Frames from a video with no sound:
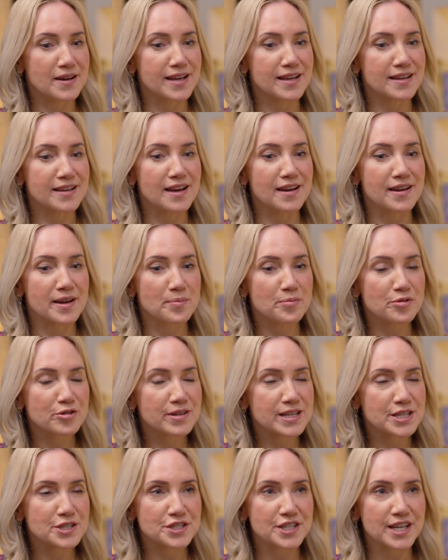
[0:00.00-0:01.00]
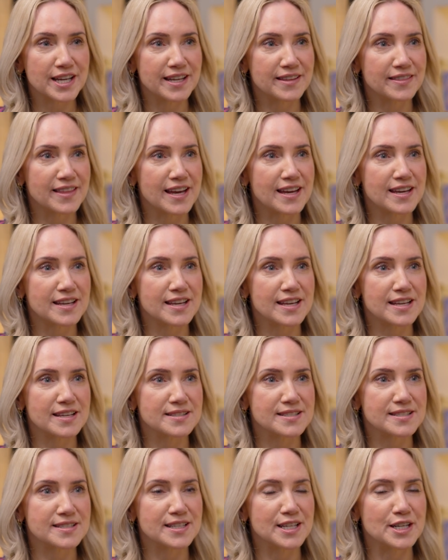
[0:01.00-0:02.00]
But I appreciate that
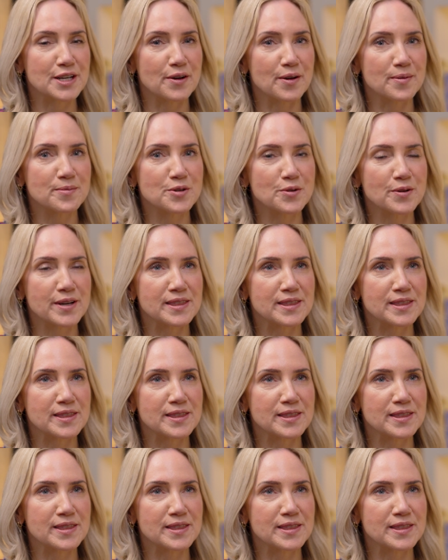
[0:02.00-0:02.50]
I'm